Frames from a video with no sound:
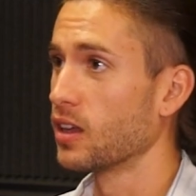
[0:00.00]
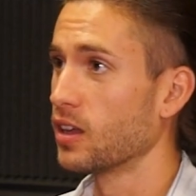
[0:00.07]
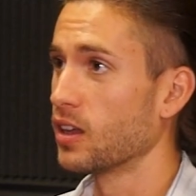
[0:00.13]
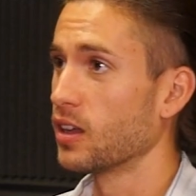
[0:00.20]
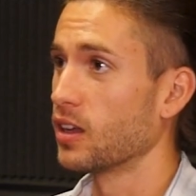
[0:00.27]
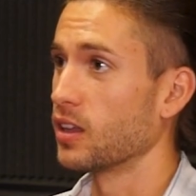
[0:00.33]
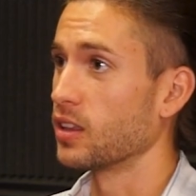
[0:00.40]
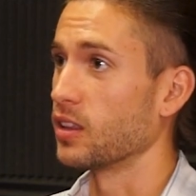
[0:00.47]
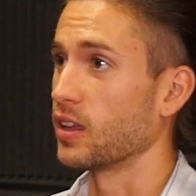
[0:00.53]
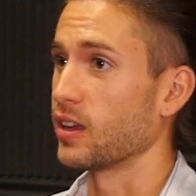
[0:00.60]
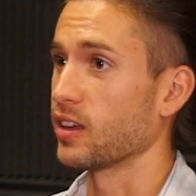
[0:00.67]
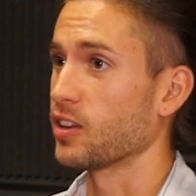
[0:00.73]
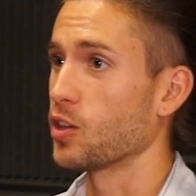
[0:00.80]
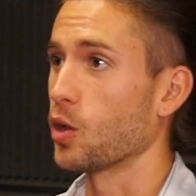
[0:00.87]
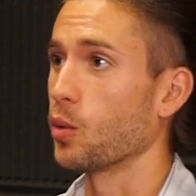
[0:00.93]
Sure.
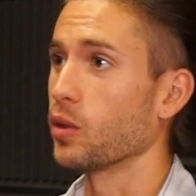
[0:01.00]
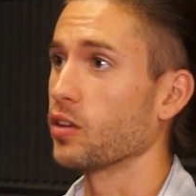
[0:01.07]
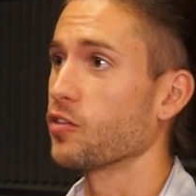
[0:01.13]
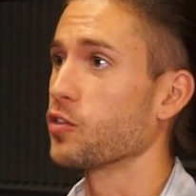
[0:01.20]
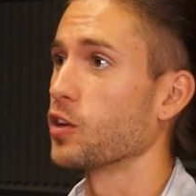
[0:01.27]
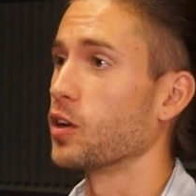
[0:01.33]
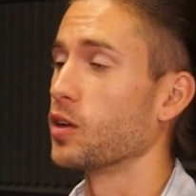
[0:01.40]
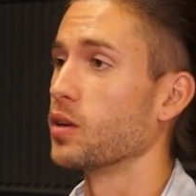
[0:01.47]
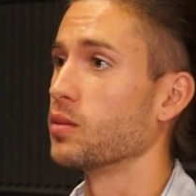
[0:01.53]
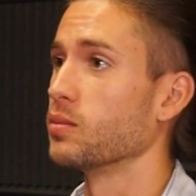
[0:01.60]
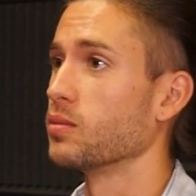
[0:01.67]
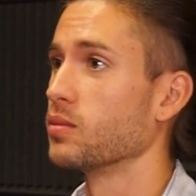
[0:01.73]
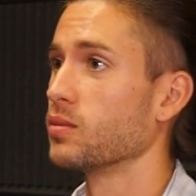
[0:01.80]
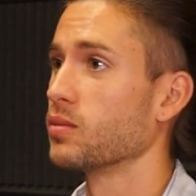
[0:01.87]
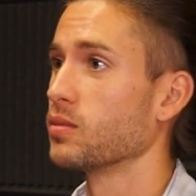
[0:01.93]
Like going
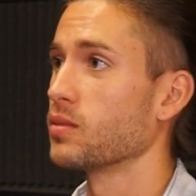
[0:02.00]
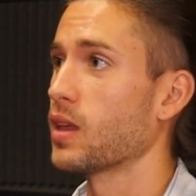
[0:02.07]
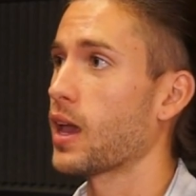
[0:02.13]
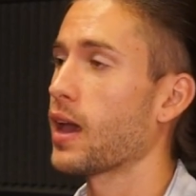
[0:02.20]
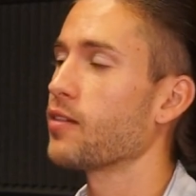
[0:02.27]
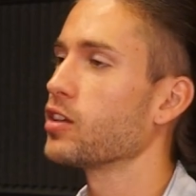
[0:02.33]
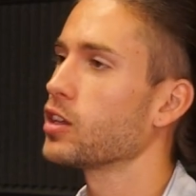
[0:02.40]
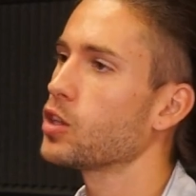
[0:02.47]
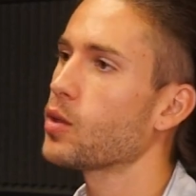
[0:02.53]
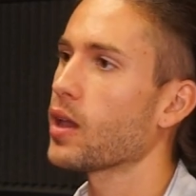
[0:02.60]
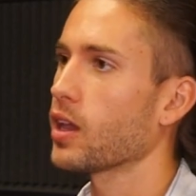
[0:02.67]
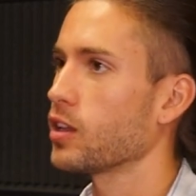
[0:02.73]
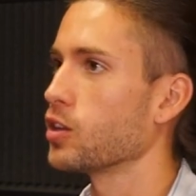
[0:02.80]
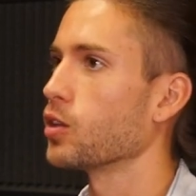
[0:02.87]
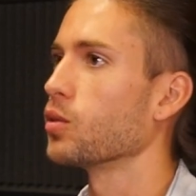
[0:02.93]
from having, you
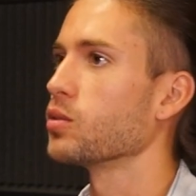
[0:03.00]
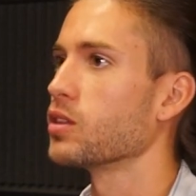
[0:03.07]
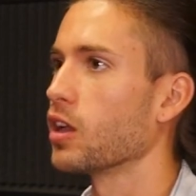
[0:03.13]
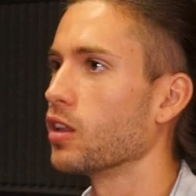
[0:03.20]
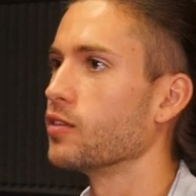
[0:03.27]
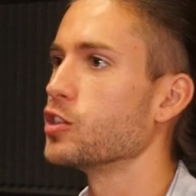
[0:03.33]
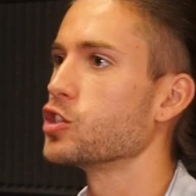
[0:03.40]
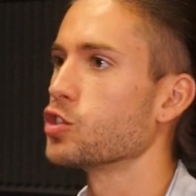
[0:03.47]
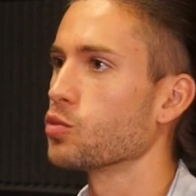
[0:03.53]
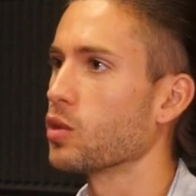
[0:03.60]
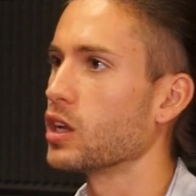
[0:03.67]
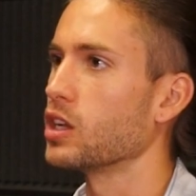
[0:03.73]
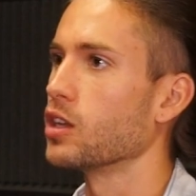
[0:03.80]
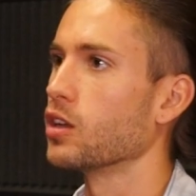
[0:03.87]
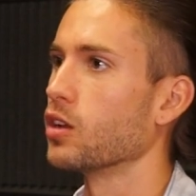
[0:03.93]
had, you know, television,
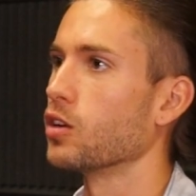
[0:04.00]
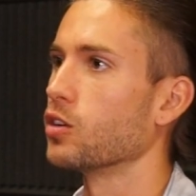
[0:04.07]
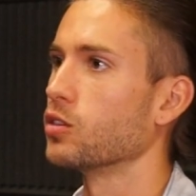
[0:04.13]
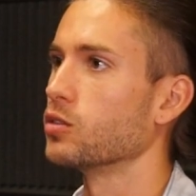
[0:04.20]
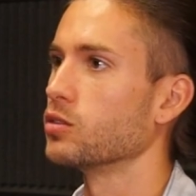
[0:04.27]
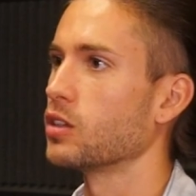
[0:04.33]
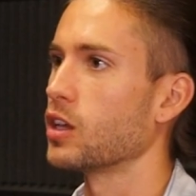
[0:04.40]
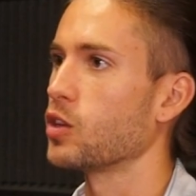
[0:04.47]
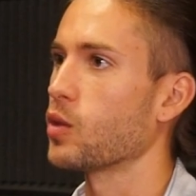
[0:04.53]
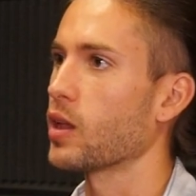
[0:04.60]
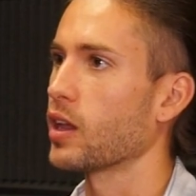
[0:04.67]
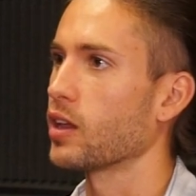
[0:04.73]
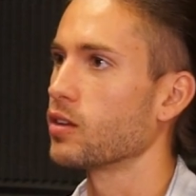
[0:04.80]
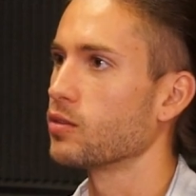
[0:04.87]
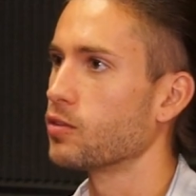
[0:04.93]
radio, and you
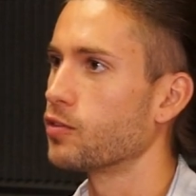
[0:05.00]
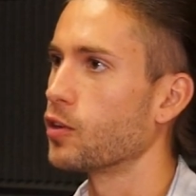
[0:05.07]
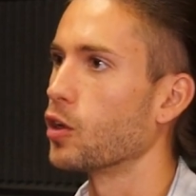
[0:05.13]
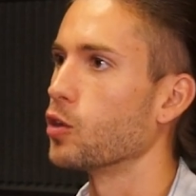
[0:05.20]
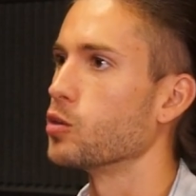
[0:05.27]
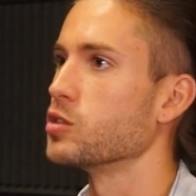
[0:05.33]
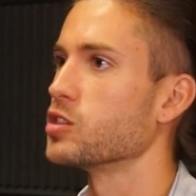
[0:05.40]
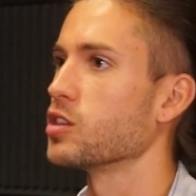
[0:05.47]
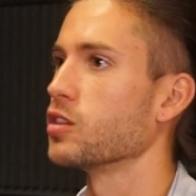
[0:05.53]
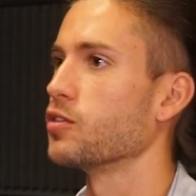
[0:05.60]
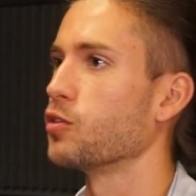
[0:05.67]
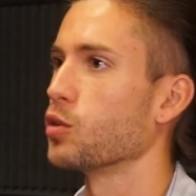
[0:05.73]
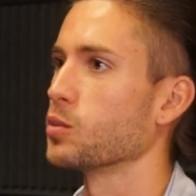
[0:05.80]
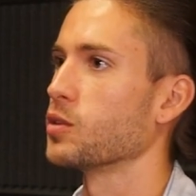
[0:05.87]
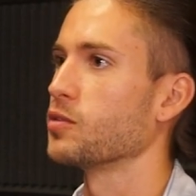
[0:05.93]
had phones in the
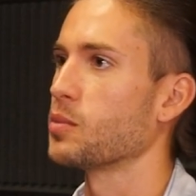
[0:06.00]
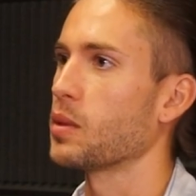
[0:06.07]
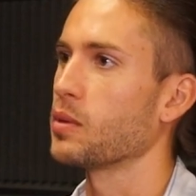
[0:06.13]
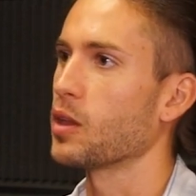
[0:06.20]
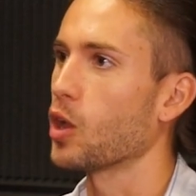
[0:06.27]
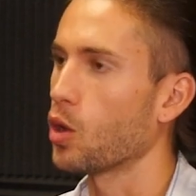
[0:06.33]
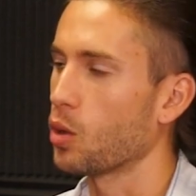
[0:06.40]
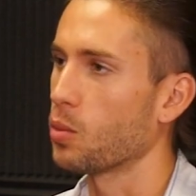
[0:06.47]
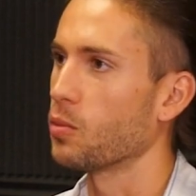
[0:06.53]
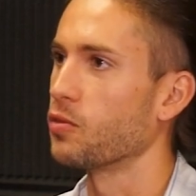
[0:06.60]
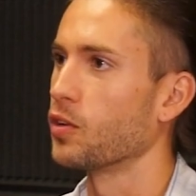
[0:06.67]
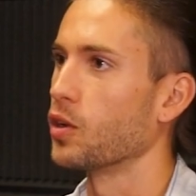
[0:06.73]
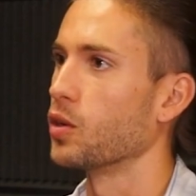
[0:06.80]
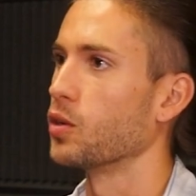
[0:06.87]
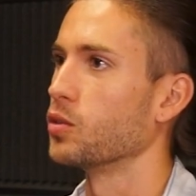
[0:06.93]
form of maybe a home
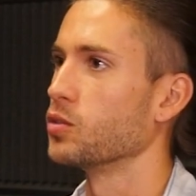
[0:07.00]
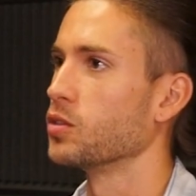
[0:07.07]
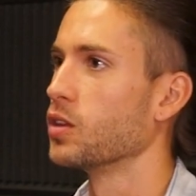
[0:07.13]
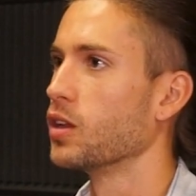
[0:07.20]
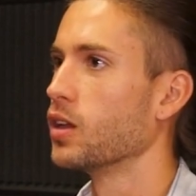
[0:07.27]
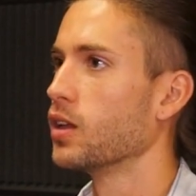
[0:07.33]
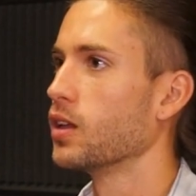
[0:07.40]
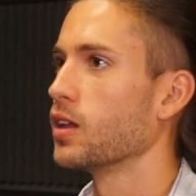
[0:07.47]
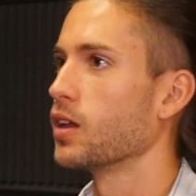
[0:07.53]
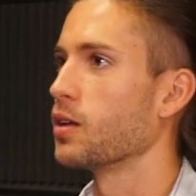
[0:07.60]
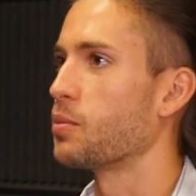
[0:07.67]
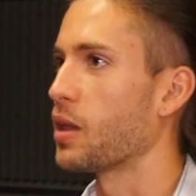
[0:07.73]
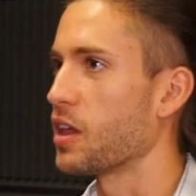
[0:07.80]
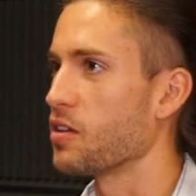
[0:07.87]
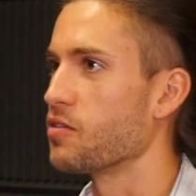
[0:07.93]
phone,
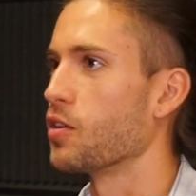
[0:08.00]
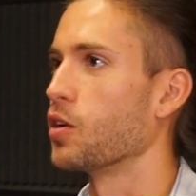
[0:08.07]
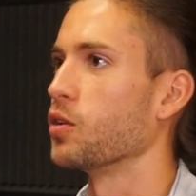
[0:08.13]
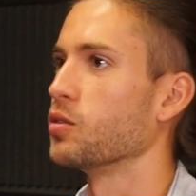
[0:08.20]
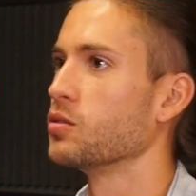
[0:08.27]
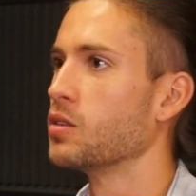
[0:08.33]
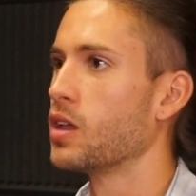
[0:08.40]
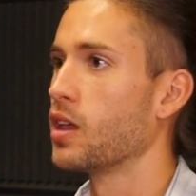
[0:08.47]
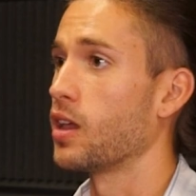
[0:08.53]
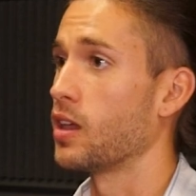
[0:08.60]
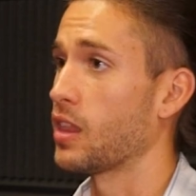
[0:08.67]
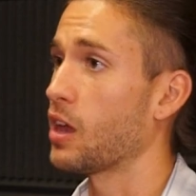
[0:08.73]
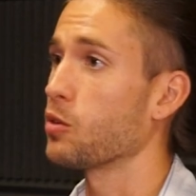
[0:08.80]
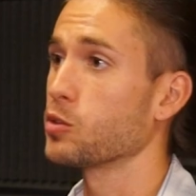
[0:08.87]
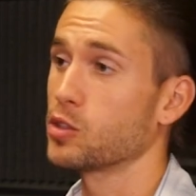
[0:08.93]
a payphone
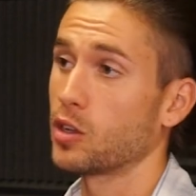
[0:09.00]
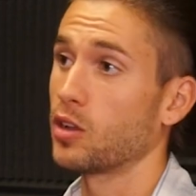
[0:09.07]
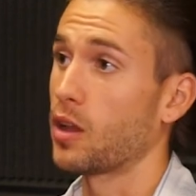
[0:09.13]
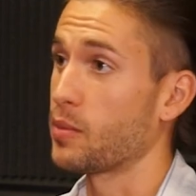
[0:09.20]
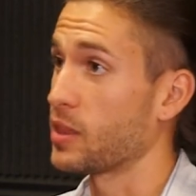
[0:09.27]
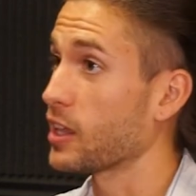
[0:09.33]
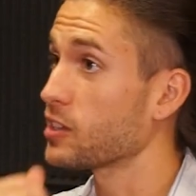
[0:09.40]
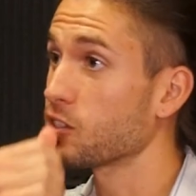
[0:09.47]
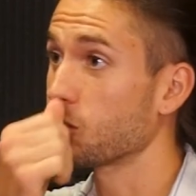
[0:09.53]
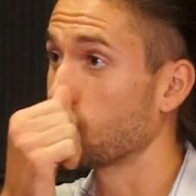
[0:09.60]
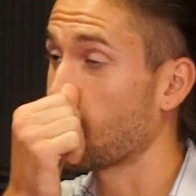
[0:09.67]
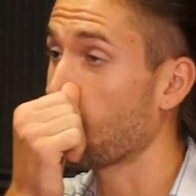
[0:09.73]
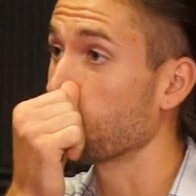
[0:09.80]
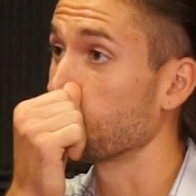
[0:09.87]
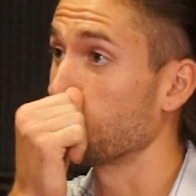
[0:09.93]
and that was all. I mean, that's
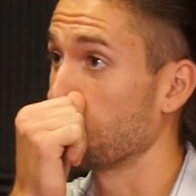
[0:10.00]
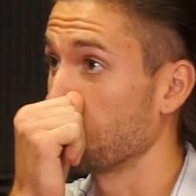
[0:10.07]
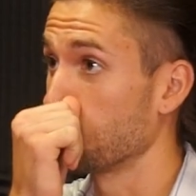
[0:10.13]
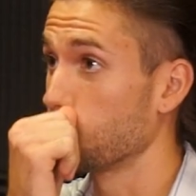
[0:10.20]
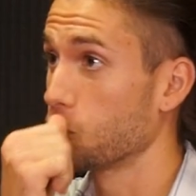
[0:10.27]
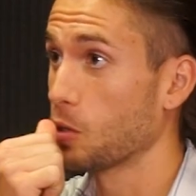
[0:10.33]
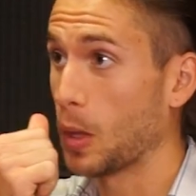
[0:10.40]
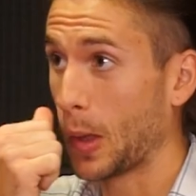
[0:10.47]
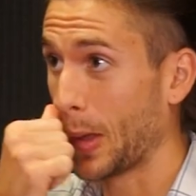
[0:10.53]
that was huge.